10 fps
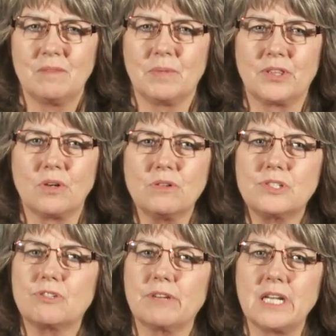But
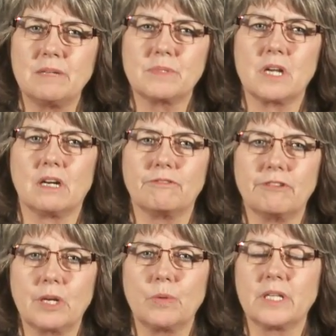those dreams are
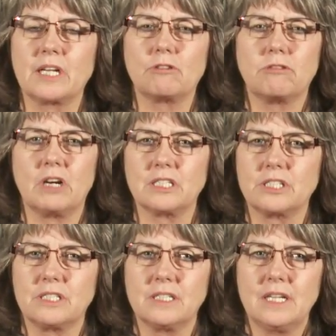frequently
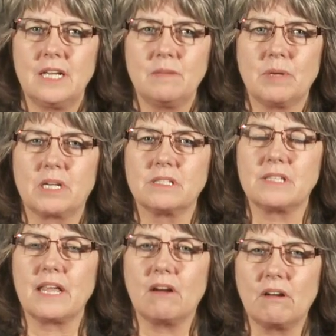crushed because
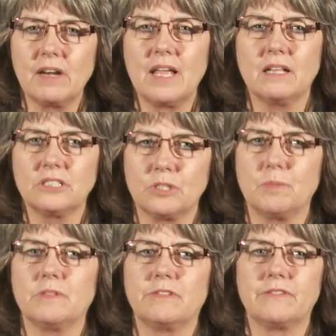they aren't
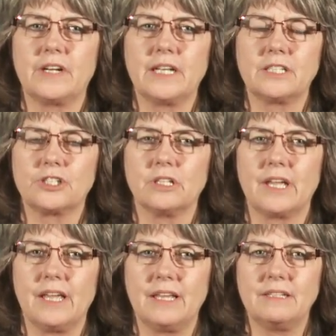eligible for financial
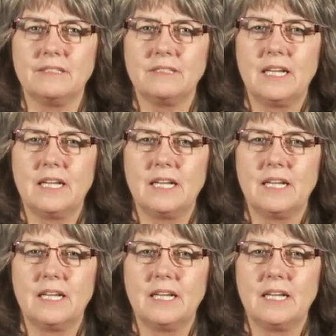aid.